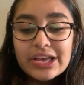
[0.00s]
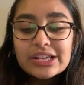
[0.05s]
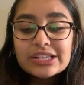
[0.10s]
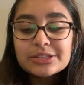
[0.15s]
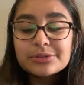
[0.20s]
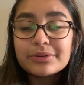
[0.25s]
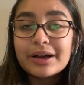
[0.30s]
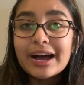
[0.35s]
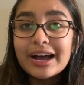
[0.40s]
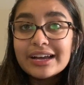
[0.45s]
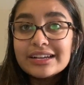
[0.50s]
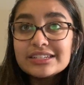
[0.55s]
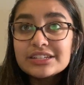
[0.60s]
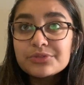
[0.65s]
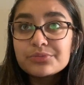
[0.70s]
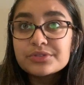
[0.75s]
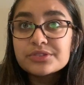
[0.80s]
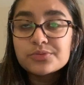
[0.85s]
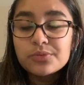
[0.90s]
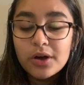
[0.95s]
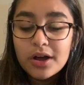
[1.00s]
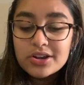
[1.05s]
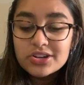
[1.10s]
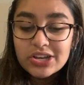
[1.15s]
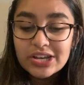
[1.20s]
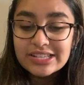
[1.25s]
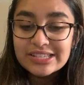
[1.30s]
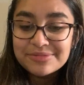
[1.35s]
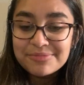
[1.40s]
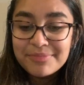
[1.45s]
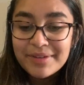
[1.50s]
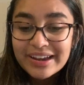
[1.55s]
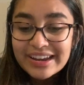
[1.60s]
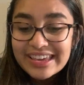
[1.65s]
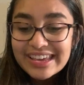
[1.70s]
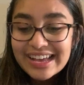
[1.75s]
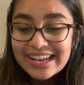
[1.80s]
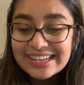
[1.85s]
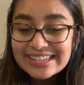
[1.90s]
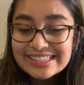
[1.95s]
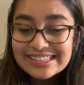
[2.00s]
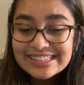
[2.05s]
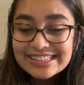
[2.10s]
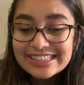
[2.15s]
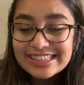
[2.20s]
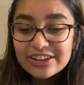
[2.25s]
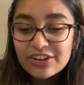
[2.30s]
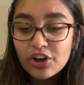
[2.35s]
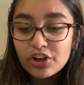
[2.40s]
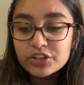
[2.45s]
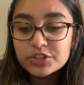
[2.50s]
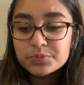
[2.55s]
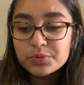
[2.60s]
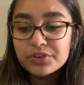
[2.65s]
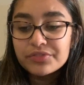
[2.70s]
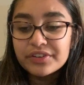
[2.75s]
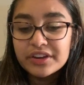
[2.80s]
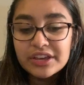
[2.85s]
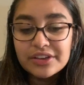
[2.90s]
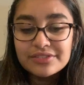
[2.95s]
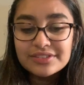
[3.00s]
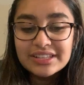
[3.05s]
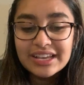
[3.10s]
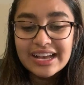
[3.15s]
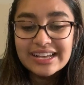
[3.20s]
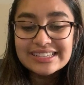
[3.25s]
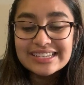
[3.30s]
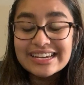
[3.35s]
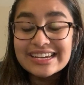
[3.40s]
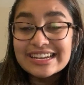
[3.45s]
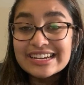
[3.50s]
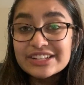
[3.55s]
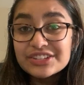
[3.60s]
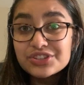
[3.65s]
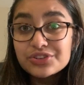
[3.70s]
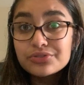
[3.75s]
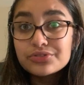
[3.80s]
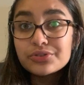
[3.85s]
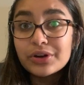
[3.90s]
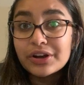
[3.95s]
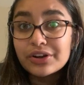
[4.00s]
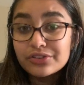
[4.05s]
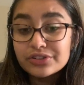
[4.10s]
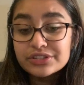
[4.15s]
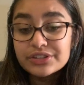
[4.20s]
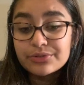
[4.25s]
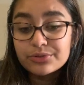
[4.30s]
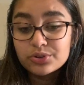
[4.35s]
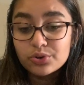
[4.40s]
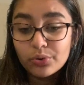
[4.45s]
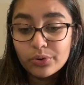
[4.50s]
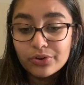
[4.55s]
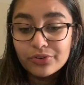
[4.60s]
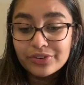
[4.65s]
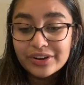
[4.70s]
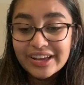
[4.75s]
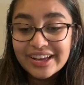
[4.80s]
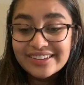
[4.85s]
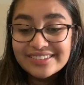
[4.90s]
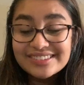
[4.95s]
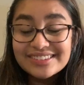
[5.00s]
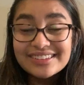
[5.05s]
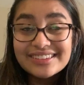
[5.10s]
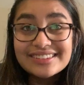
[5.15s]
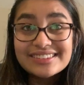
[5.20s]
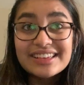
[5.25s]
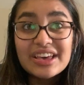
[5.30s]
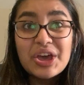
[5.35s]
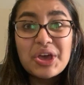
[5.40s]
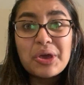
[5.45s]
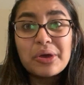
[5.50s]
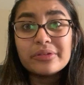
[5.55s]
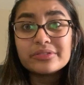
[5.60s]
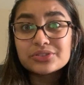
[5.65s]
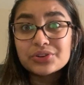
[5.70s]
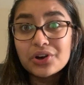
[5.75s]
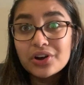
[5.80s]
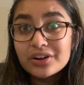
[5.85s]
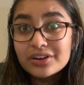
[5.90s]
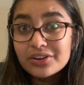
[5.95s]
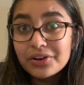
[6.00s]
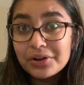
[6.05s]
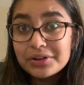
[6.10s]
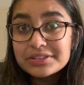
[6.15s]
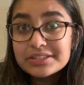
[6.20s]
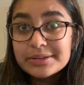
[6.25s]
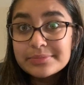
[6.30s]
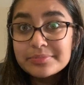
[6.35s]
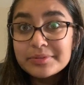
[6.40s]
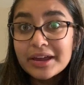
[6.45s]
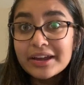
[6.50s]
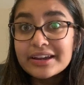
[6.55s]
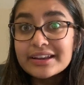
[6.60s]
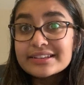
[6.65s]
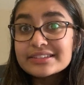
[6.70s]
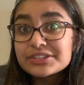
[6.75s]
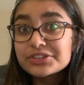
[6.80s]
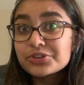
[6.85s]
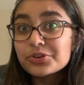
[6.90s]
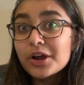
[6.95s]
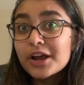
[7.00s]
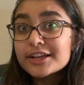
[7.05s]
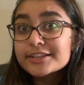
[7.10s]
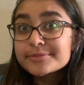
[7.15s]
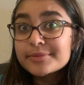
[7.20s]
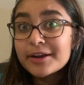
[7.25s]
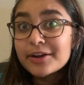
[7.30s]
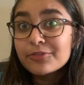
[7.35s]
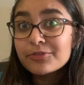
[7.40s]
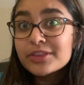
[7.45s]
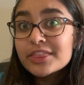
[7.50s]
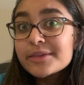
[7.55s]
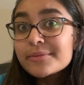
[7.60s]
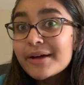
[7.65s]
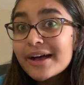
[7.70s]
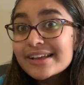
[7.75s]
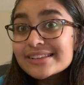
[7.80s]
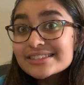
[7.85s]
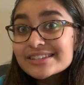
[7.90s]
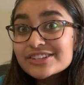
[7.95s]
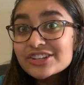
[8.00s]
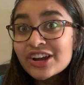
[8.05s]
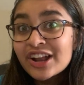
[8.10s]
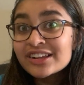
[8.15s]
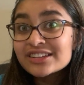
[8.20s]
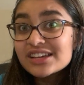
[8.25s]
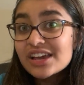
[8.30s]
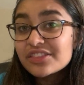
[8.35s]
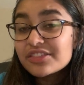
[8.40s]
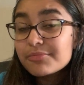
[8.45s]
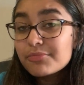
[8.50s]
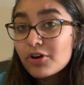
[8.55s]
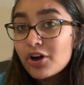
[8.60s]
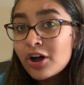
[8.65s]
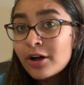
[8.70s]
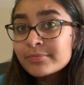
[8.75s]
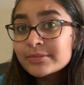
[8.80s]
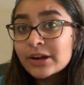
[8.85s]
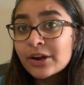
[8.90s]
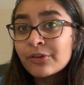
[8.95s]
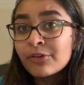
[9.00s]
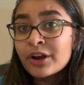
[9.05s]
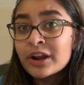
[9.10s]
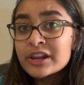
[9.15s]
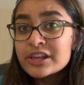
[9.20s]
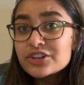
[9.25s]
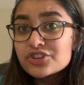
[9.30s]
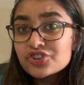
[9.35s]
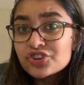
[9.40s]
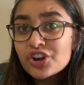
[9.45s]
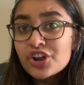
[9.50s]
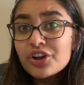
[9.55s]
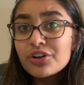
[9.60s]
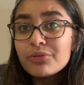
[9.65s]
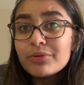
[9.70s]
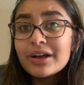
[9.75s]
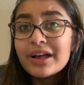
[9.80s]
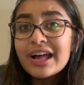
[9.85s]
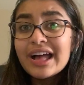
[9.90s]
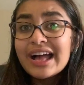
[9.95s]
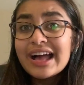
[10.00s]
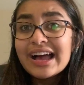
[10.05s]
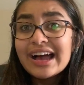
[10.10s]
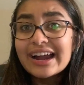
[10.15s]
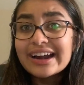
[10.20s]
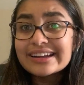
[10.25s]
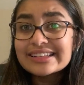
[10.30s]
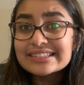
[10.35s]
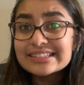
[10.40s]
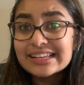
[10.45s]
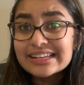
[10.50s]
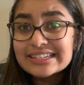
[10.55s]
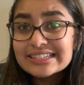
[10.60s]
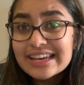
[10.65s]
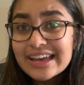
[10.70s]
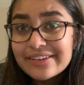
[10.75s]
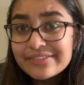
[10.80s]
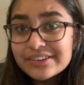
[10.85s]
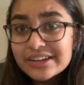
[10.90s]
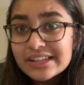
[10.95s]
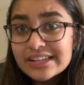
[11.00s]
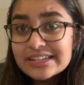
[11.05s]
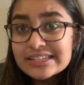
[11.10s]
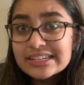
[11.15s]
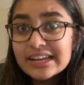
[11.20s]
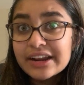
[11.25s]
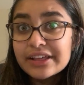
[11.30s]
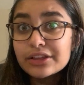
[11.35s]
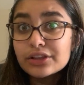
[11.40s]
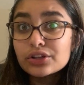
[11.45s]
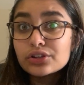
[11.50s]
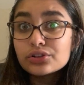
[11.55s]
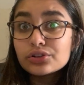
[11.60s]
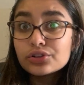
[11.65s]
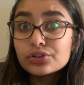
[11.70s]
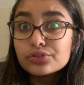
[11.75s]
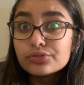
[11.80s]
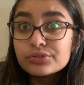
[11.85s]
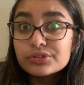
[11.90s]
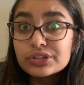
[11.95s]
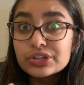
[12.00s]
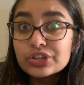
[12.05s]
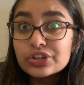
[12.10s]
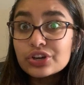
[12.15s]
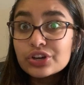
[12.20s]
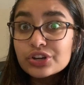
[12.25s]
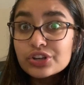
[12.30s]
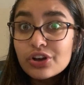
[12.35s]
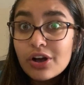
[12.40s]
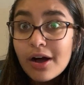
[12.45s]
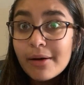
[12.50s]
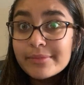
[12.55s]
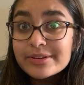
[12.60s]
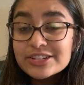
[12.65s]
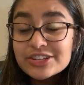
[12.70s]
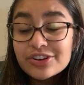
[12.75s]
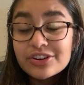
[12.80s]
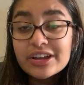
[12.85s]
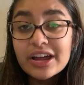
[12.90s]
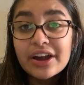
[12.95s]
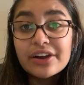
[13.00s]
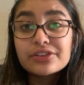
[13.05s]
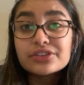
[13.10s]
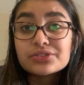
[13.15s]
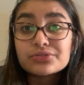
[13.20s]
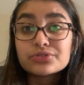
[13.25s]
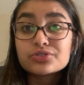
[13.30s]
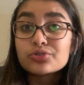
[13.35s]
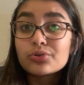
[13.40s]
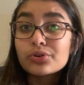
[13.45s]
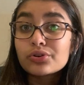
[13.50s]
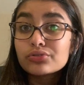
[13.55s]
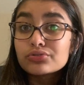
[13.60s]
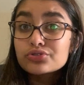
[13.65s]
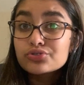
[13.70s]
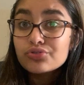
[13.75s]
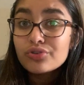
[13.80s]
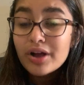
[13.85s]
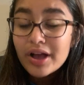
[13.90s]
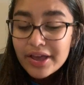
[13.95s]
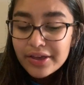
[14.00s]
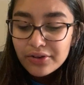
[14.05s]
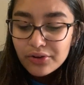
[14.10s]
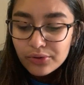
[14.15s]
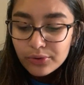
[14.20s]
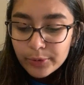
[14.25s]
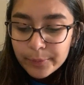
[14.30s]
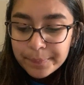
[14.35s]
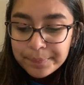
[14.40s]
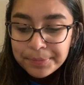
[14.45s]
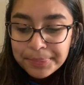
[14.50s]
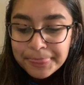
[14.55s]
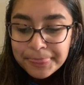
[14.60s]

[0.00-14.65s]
so what I did was watch as many as the College Board videos as I needed to understand rhetorical analysis. It was a hard concept. I needed to grasp how to read the passage, how to attack the prompt, how to write an intro, how to select evidence, how to include a good commentary, how to use a rhetorical triangle.